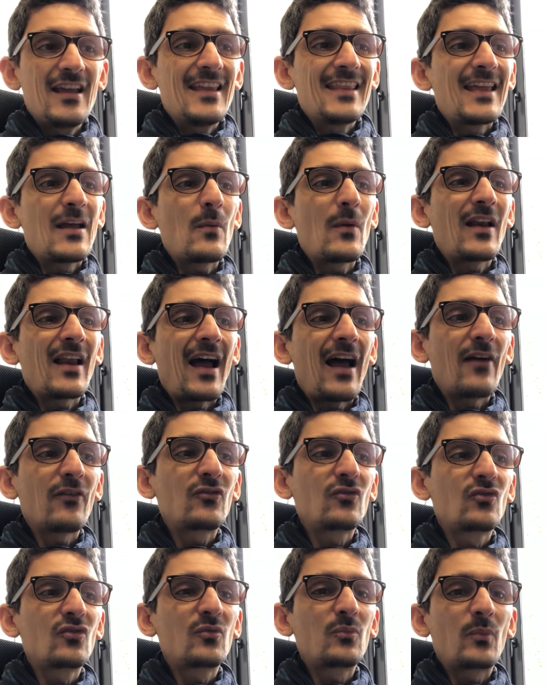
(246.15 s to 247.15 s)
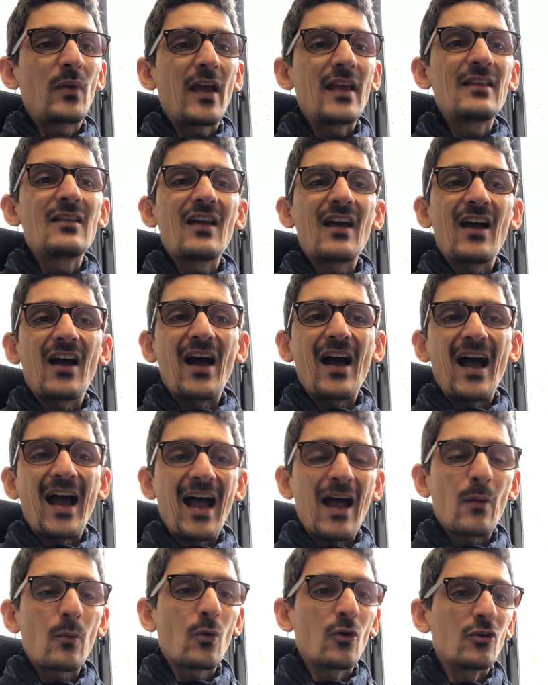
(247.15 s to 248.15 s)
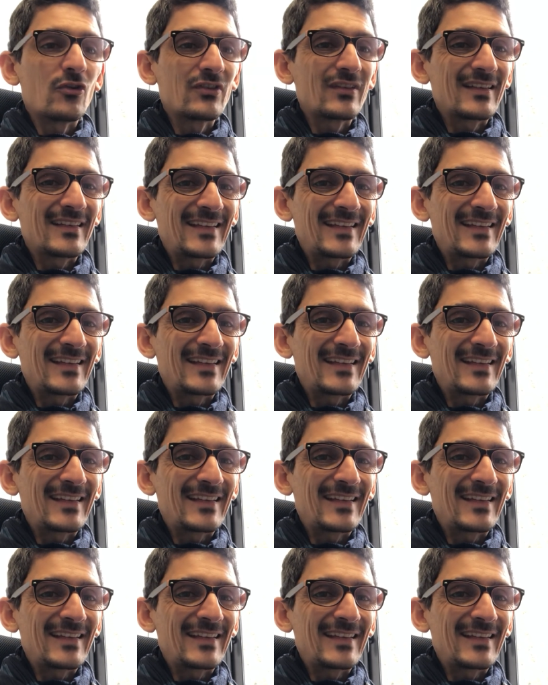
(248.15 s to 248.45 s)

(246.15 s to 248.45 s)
they will have to spend hours,